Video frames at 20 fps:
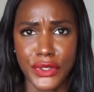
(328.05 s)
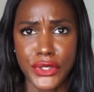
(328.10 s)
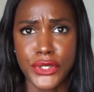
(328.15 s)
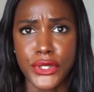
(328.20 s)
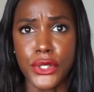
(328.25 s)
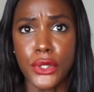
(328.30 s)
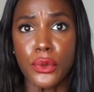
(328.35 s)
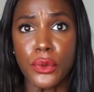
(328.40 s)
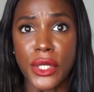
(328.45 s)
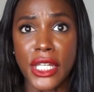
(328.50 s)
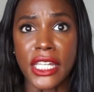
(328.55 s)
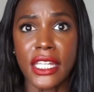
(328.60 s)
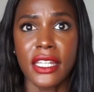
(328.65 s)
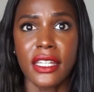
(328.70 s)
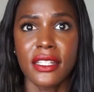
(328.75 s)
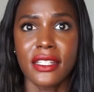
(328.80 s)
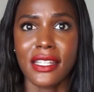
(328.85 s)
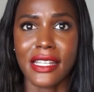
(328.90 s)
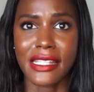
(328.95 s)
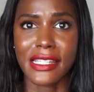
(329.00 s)
dewy.
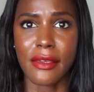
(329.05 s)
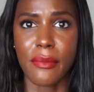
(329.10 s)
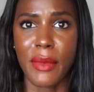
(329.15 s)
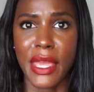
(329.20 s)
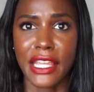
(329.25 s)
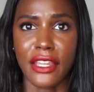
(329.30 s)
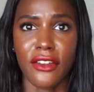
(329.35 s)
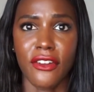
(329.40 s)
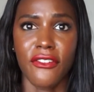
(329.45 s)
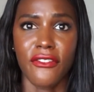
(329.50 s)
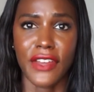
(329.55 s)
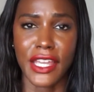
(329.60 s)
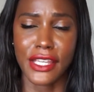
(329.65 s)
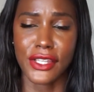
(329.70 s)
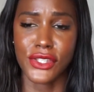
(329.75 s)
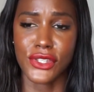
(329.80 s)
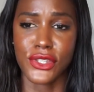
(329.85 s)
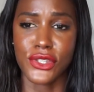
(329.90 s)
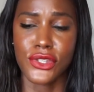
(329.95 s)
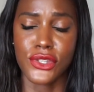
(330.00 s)
It doesn't make your
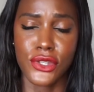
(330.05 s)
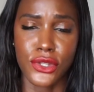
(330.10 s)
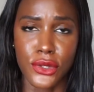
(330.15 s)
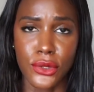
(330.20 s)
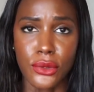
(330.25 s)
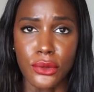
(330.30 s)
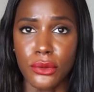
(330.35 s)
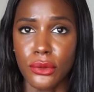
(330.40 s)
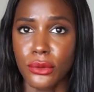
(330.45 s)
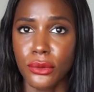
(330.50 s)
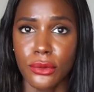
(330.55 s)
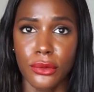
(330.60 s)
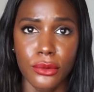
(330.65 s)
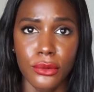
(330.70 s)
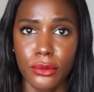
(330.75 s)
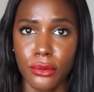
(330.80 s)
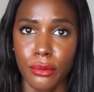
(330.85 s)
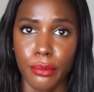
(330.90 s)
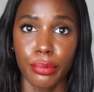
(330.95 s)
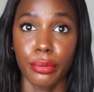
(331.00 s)
face too
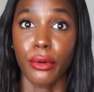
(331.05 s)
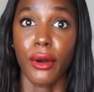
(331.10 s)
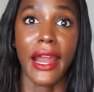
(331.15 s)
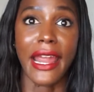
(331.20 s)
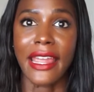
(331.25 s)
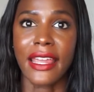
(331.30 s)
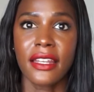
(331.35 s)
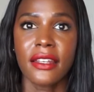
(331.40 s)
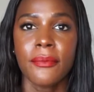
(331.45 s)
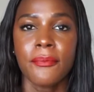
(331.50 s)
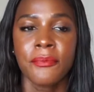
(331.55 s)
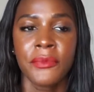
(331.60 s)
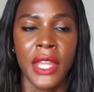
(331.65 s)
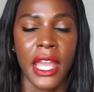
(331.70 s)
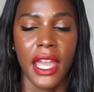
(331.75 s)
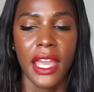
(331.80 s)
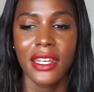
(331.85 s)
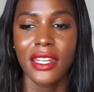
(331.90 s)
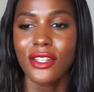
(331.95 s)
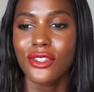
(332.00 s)
bright,
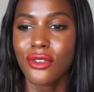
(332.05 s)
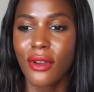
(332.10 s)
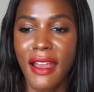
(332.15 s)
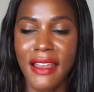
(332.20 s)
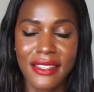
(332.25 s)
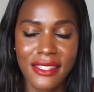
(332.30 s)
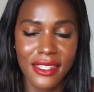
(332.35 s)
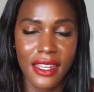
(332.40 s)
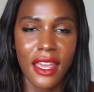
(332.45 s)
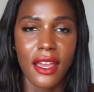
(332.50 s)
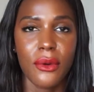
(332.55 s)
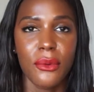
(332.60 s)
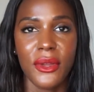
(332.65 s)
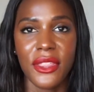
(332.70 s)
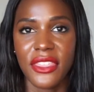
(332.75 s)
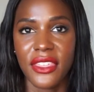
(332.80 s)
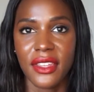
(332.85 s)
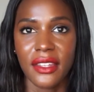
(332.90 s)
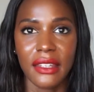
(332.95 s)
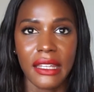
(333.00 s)
and it dries down
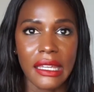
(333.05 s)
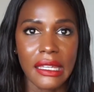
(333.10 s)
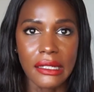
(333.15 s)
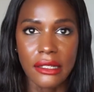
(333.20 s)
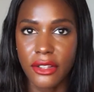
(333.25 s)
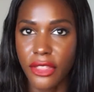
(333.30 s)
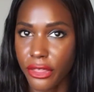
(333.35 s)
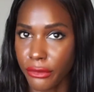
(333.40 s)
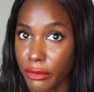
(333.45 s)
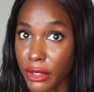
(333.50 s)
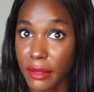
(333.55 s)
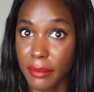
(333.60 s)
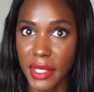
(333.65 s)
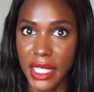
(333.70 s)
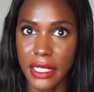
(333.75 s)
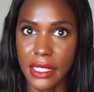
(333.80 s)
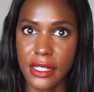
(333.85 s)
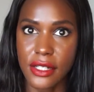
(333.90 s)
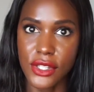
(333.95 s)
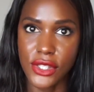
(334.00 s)
within like 3
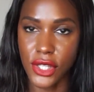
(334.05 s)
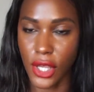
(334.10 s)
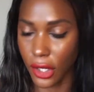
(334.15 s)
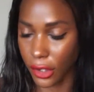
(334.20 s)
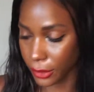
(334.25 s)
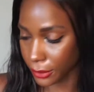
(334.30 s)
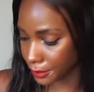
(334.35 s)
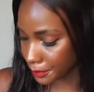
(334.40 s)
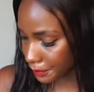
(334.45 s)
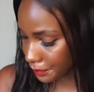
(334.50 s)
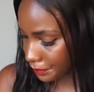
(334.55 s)
minutes. So